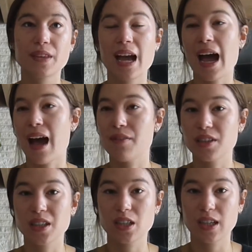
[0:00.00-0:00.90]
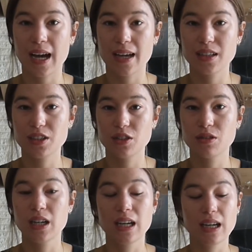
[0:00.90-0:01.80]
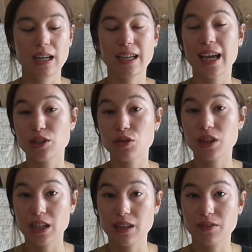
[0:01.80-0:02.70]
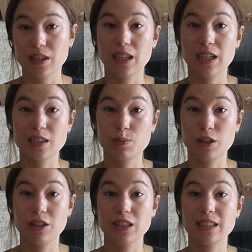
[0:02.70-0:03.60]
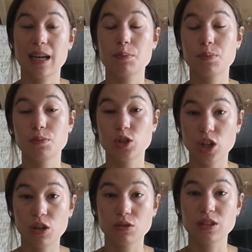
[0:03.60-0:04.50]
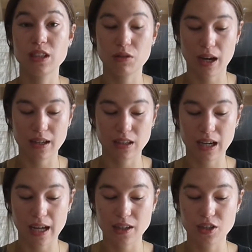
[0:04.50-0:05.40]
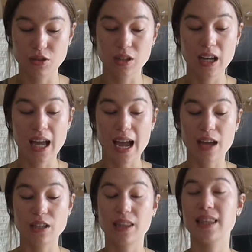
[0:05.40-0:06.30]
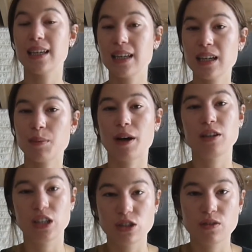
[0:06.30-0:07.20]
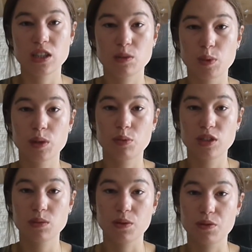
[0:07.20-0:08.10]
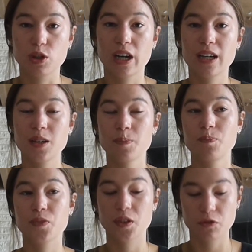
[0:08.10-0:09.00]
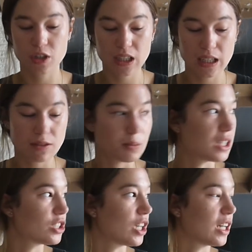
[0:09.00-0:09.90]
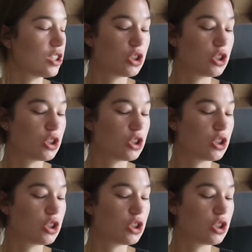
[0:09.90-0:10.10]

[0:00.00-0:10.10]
having a good attitude, can you think of an experience that shows that you had a good attitude? And thinking about each of these bullet points beforehand really gives me the chance